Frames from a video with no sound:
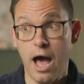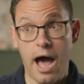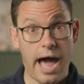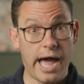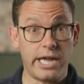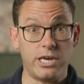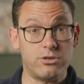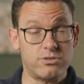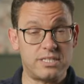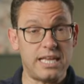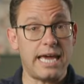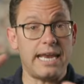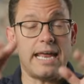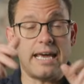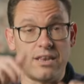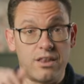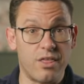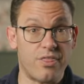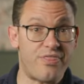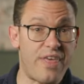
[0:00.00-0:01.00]
I understand
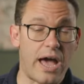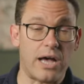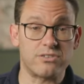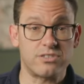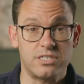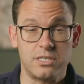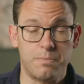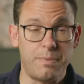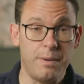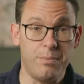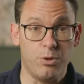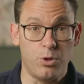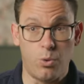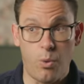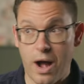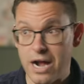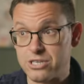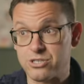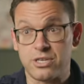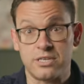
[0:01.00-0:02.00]
that there are thousands of people who
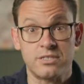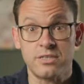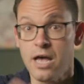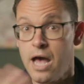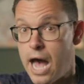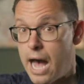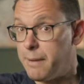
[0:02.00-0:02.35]
watch this.